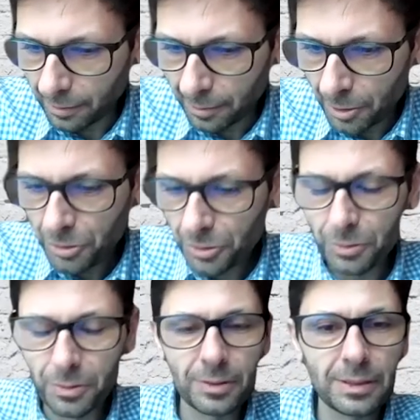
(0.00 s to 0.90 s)

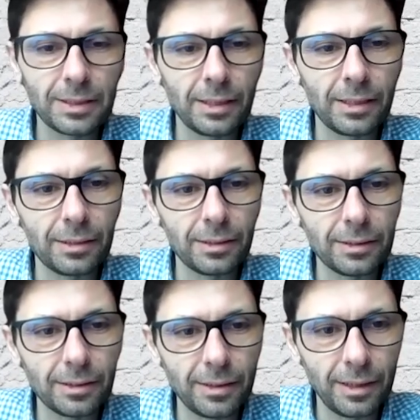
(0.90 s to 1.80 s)
issues and
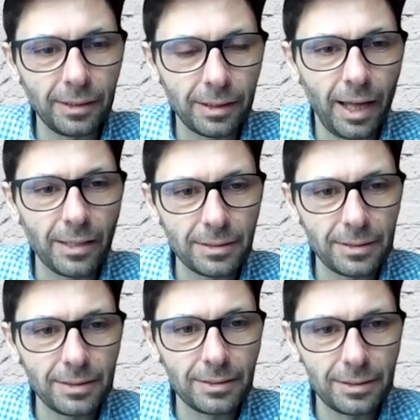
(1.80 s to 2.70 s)

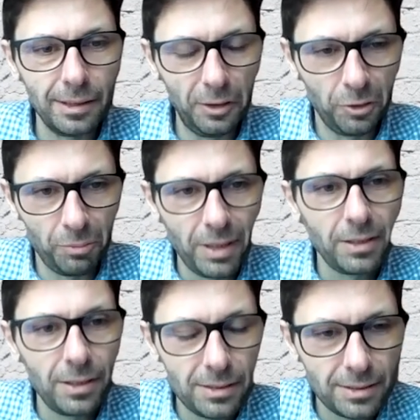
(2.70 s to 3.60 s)
analysis? Did you
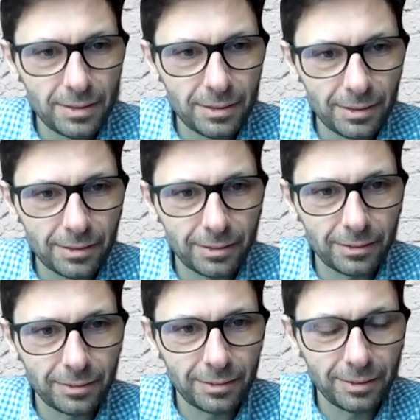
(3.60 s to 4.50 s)
meet this
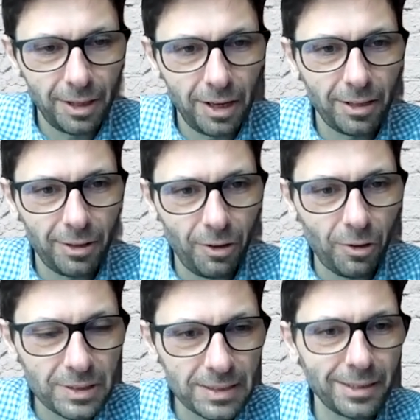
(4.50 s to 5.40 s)

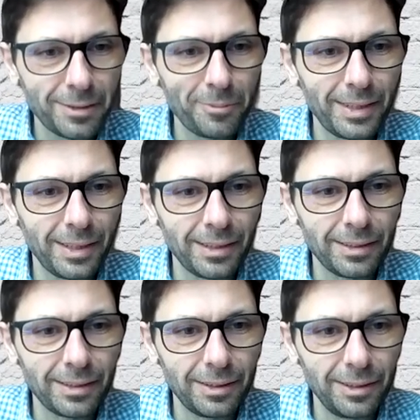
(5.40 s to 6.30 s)
concept?
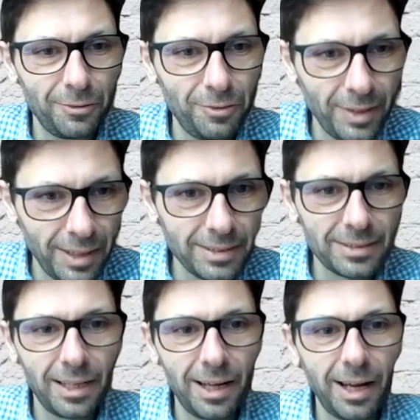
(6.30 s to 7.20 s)
And if
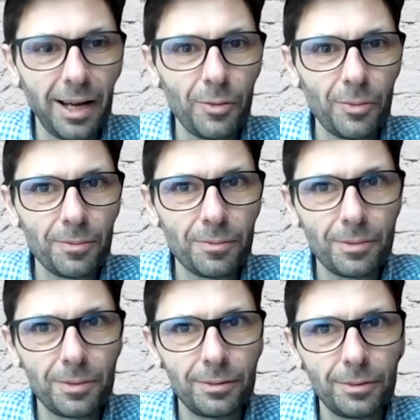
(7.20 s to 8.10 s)
yes, how
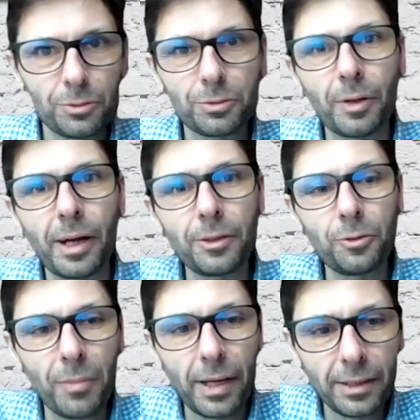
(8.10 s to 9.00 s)
you try
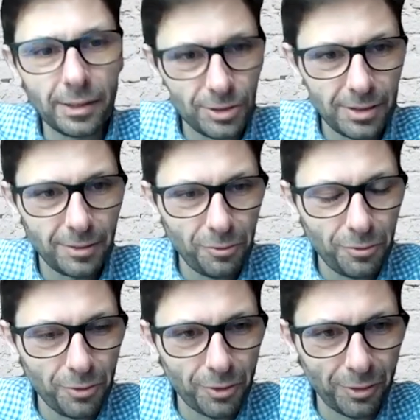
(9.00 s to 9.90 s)
to manage
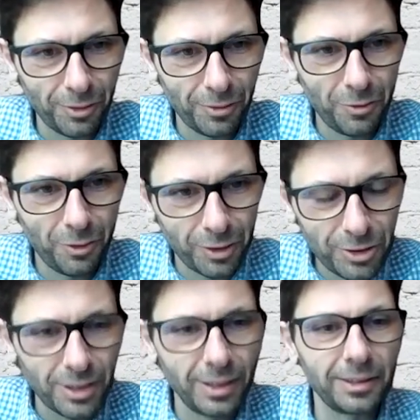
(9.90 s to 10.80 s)
for
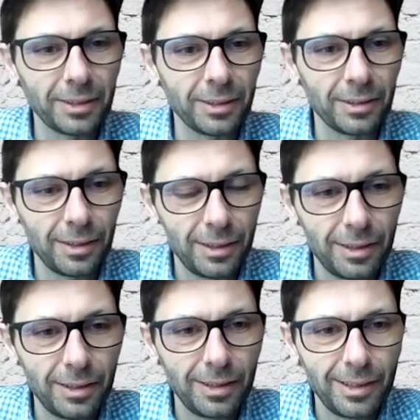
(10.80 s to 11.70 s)
children?
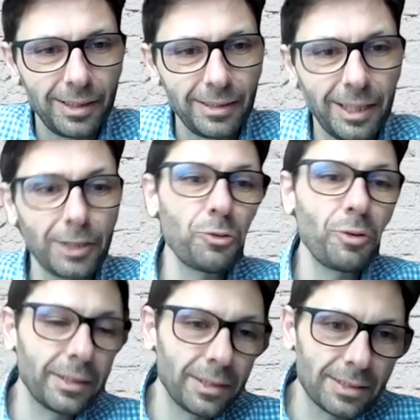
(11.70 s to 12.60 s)
Not to
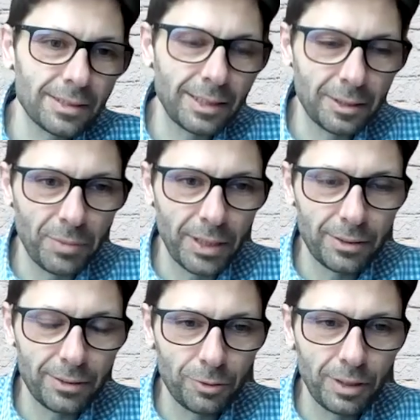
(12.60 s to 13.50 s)
understand,
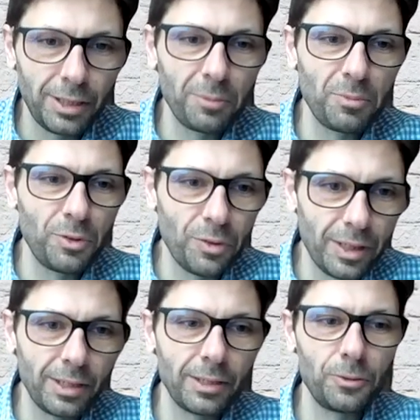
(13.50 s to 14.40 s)
but to keep
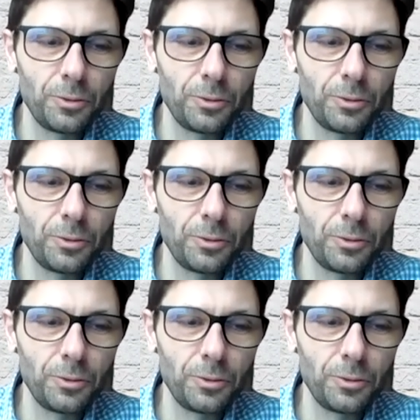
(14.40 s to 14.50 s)
going